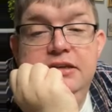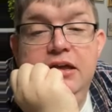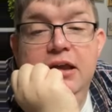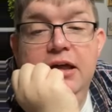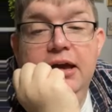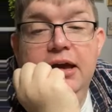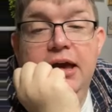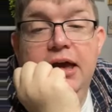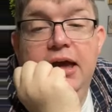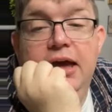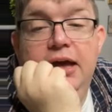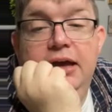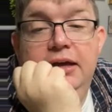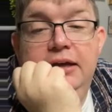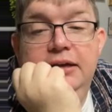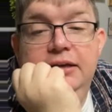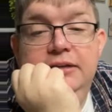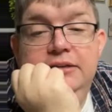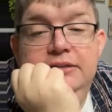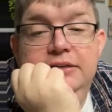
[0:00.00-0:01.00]
It's all
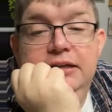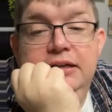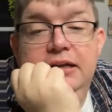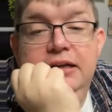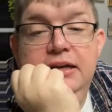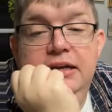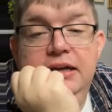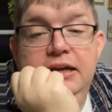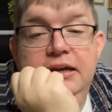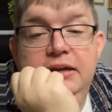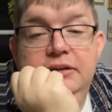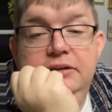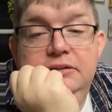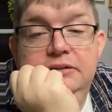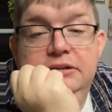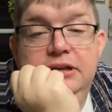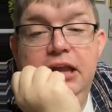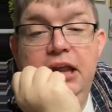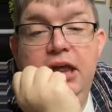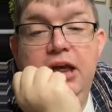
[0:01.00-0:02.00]
got. I didn't see
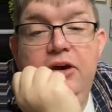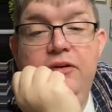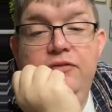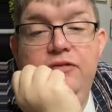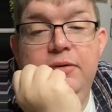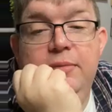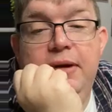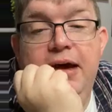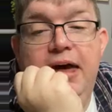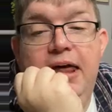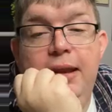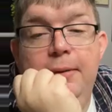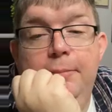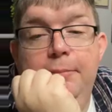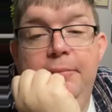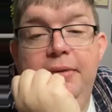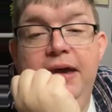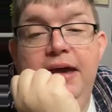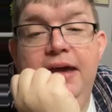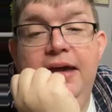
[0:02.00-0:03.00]
anything else. Hello from
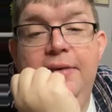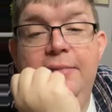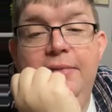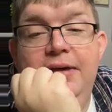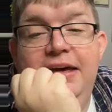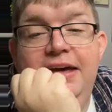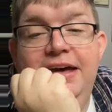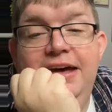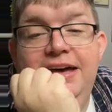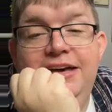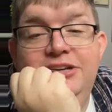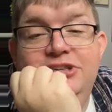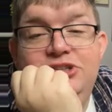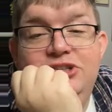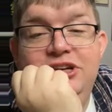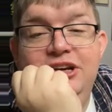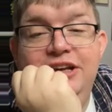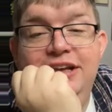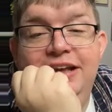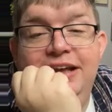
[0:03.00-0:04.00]
Alabama.
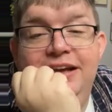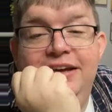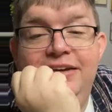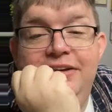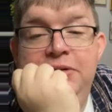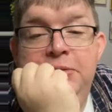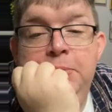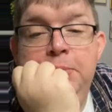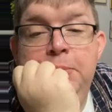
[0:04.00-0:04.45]
Hey, Sheila.